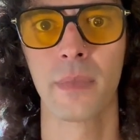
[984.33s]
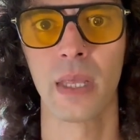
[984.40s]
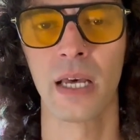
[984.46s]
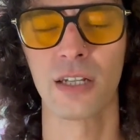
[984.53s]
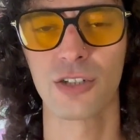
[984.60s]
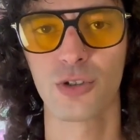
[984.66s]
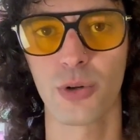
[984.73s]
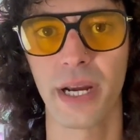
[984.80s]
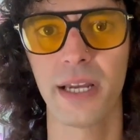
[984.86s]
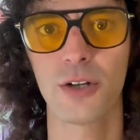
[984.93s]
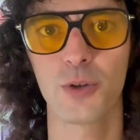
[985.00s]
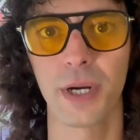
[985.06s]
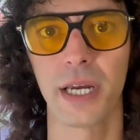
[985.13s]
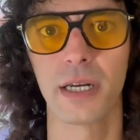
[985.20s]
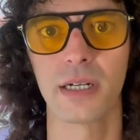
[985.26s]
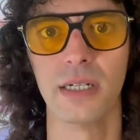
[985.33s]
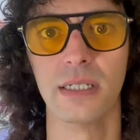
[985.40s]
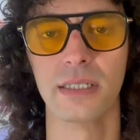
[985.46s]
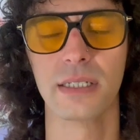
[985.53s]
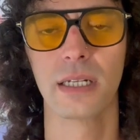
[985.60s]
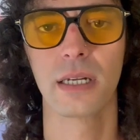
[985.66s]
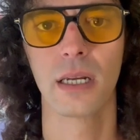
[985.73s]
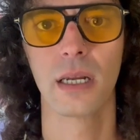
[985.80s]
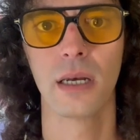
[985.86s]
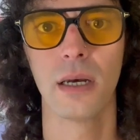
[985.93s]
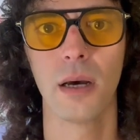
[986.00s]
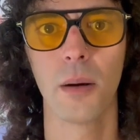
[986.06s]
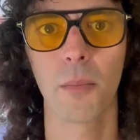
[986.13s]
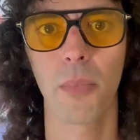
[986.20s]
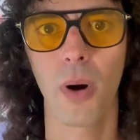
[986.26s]
And cray cray because
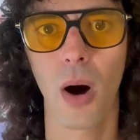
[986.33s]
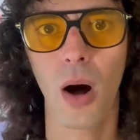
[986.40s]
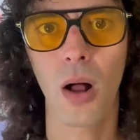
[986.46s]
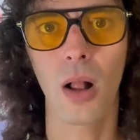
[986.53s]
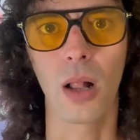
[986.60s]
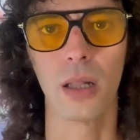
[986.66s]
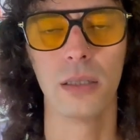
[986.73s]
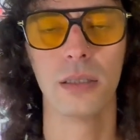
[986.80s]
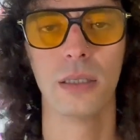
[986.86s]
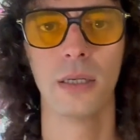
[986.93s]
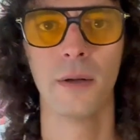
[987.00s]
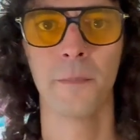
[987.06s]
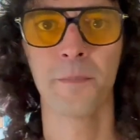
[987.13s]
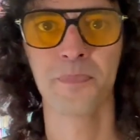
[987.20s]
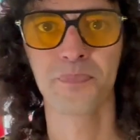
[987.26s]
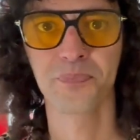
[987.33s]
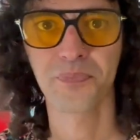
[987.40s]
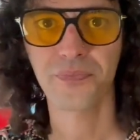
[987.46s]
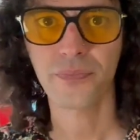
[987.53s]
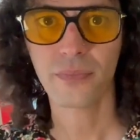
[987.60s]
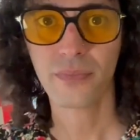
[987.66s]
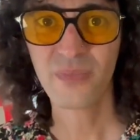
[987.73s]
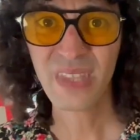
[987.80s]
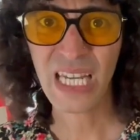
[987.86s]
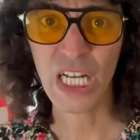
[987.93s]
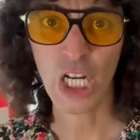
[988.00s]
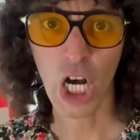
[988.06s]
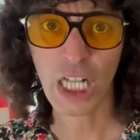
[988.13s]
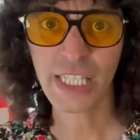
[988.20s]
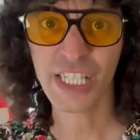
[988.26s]
Paul
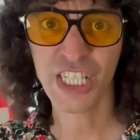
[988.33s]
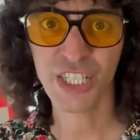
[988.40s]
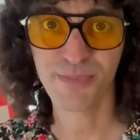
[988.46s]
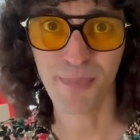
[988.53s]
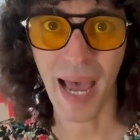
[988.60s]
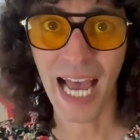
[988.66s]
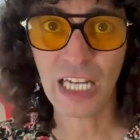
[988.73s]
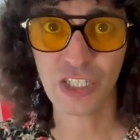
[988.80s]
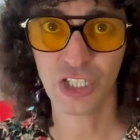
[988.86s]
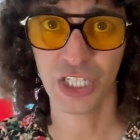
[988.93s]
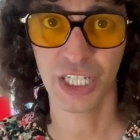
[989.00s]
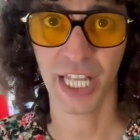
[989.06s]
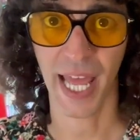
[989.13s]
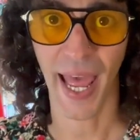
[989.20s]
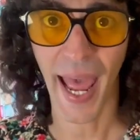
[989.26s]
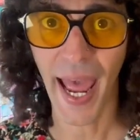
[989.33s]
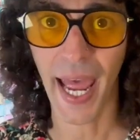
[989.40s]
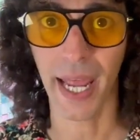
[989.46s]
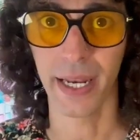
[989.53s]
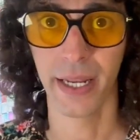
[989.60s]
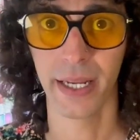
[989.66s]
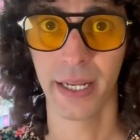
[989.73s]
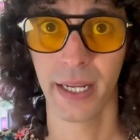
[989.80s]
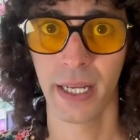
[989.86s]
got smashed in the head